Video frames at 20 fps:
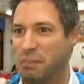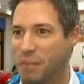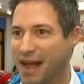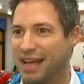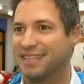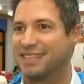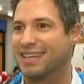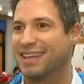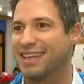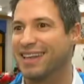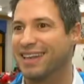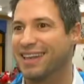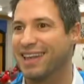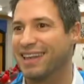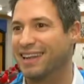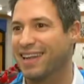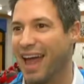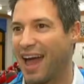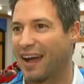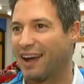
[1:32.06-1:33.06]
amazing
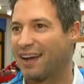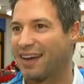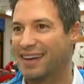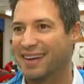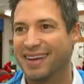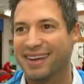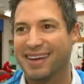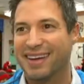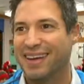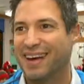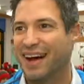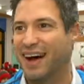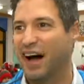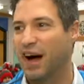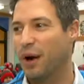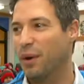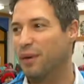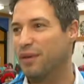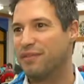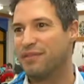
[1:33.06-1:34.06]
in Canada.
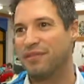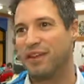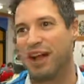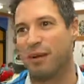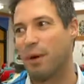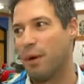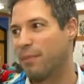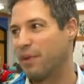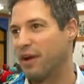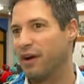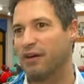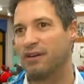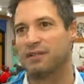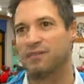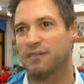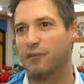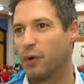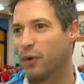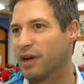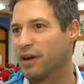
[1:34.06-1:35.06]
We've come up here
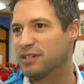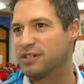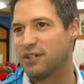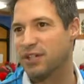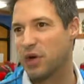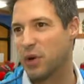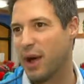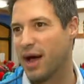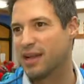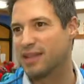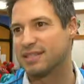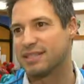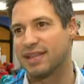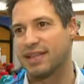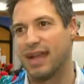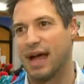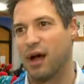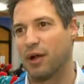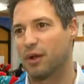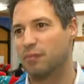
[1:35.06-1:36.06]
4 years in the US, and
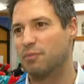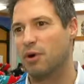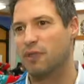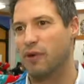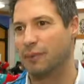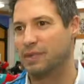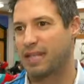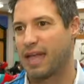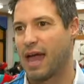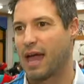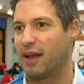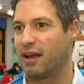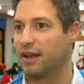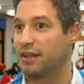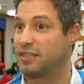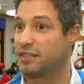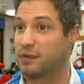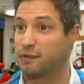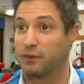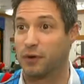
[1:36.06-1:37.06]
now to move up to Canada,
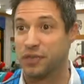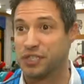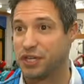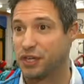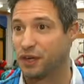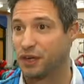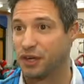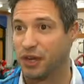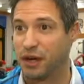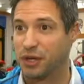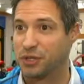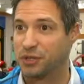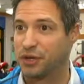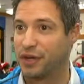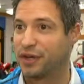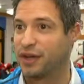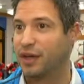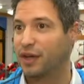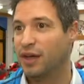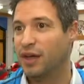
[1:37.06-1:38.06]
it's the first year in the
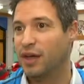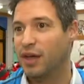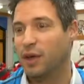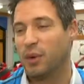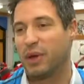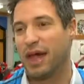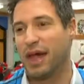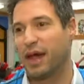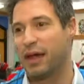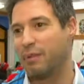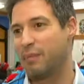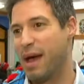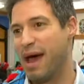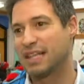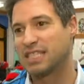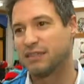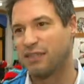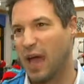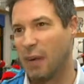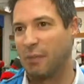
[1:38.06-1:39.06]
country. We had
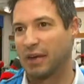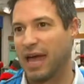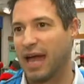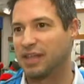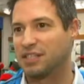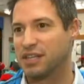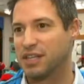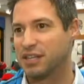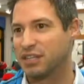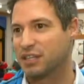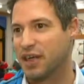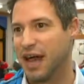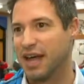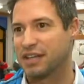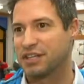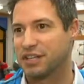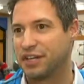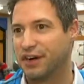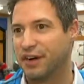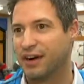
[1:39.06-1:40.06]
massive applications
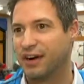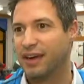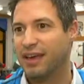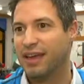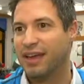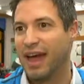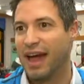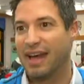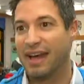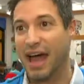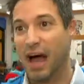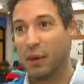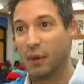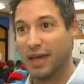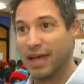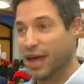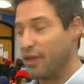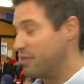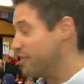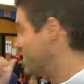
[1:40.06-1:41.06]
last year, and now we
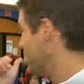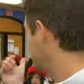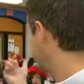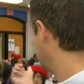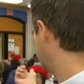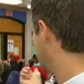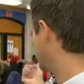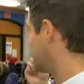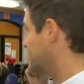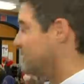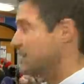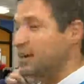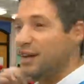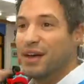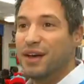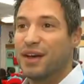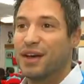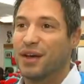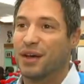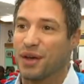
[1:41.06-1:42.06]
get this
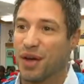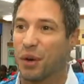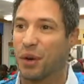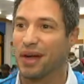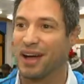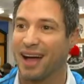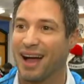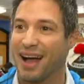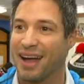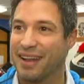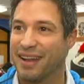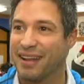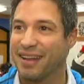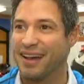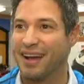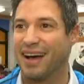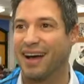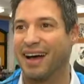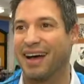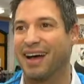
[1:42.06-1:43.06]
going on.
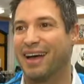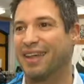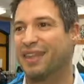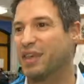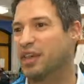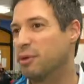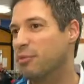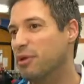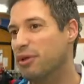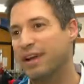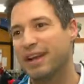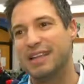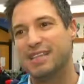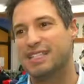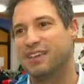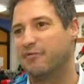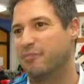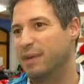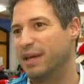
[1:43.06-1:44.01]
The communities have